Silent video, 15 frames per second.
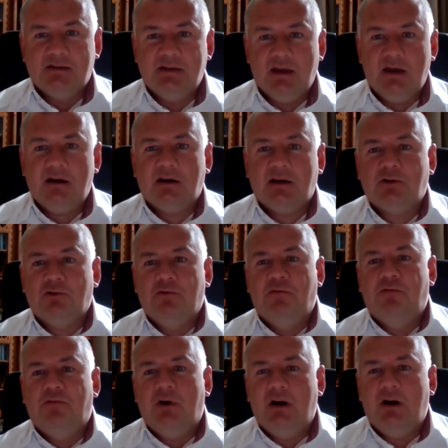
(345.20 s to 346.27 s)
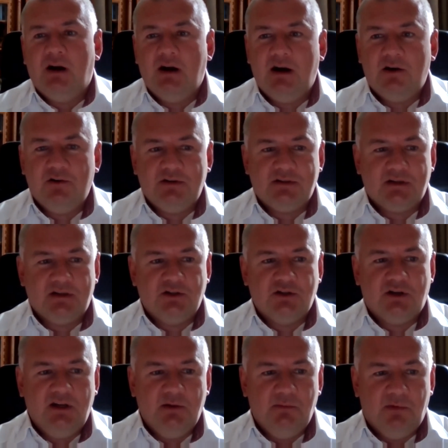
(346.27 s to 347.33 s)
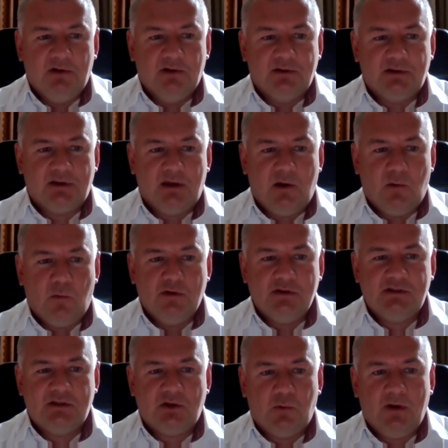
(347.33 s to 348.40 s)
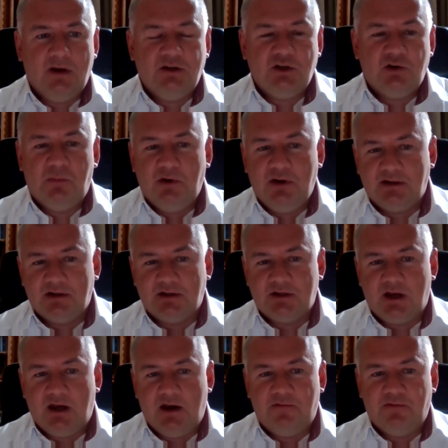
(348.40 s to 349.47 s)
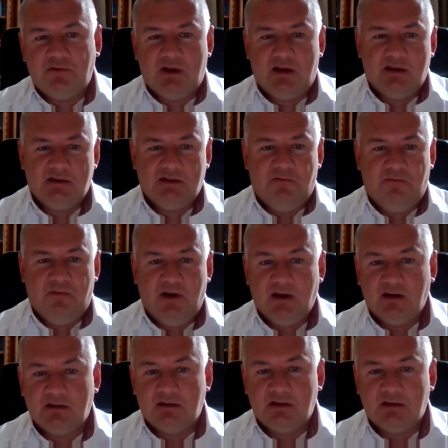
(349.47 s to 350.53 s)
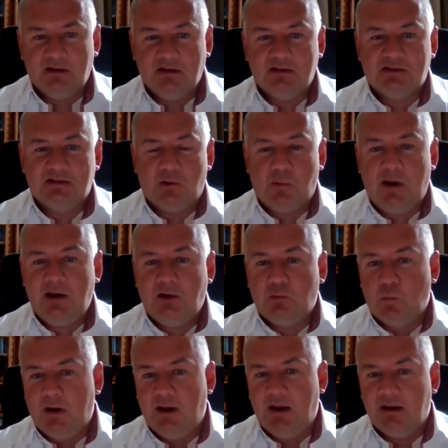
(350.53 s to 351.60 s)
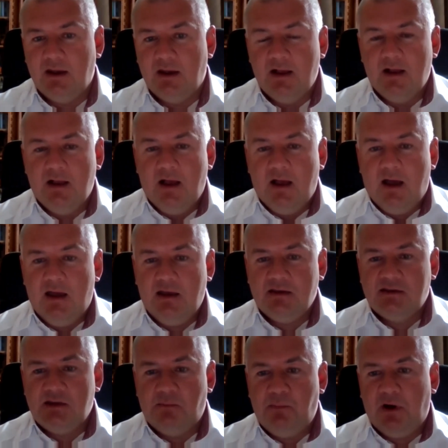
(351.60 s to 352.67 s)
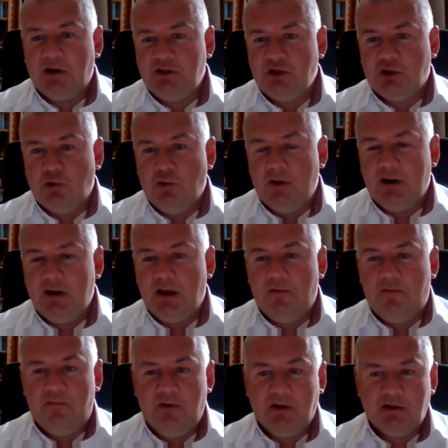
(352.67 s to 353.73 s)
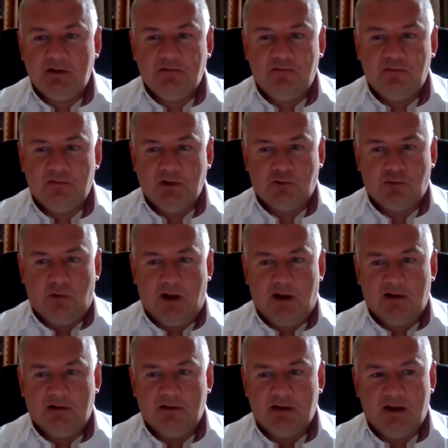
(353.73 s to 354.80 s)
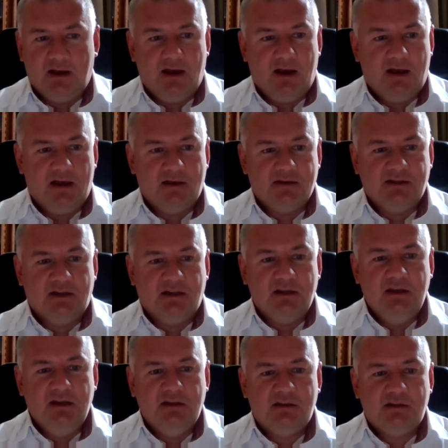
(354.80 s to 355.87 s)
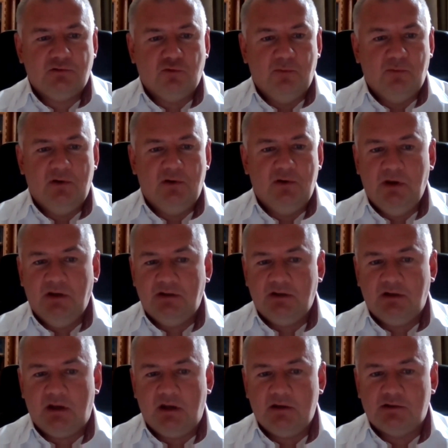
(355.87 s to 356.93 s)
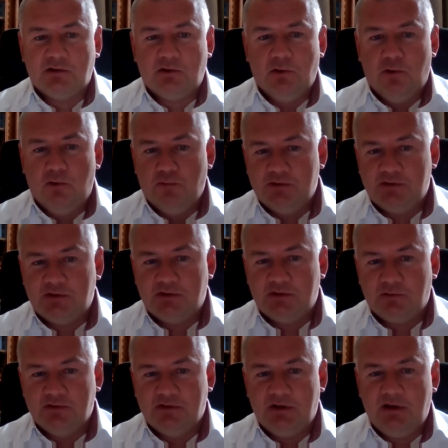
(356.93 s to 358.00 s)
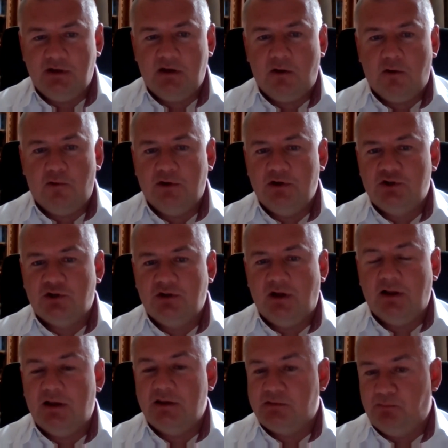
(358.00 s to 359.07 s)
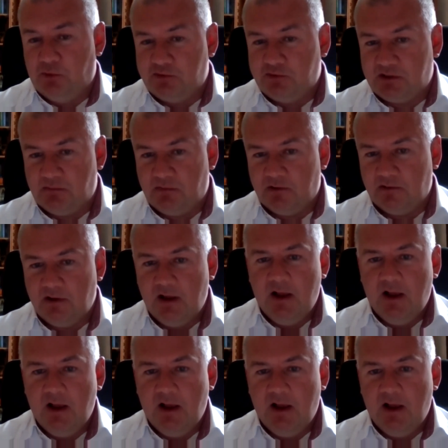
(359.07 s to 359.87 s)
The act of Harris and Klebold was reinterpreted after the fact in the right way as a particularly effective ritual that needs to be repeated as close to the original as possible.